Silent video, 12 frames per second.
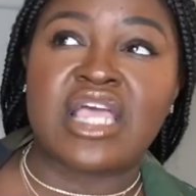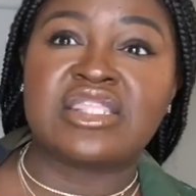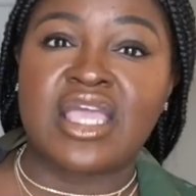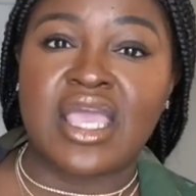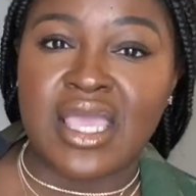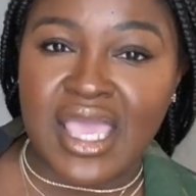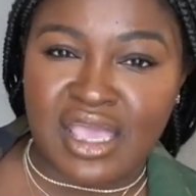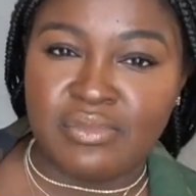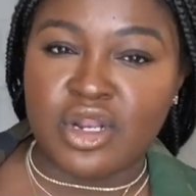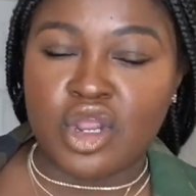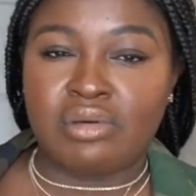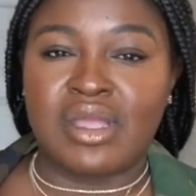I think it came
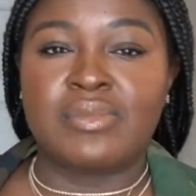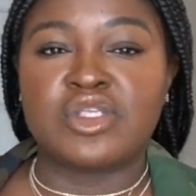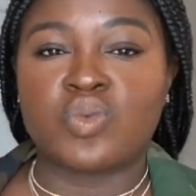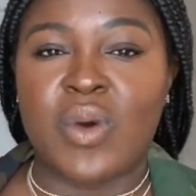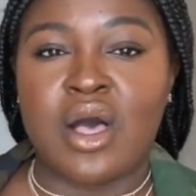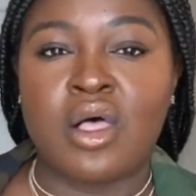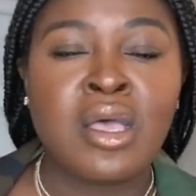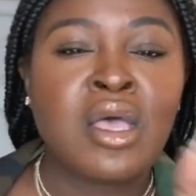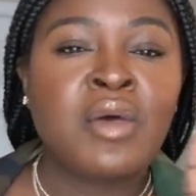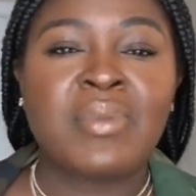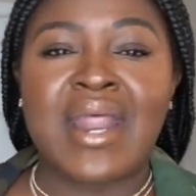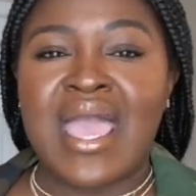in cream as well,
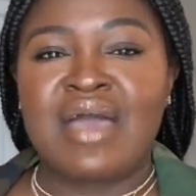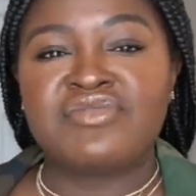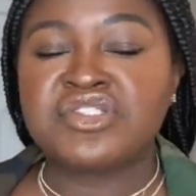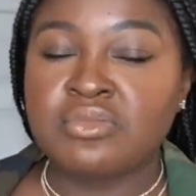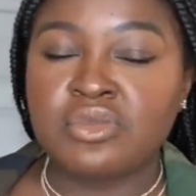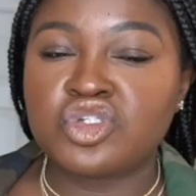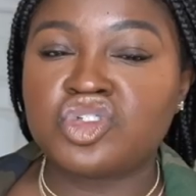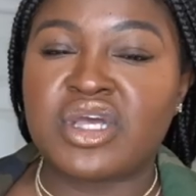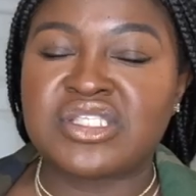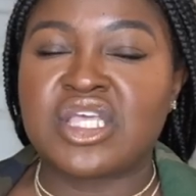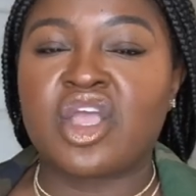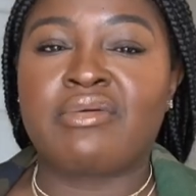but I have a similar
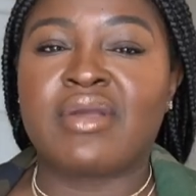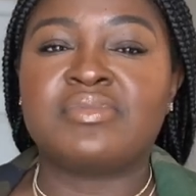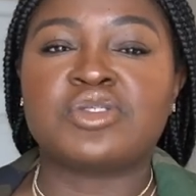dress in cream.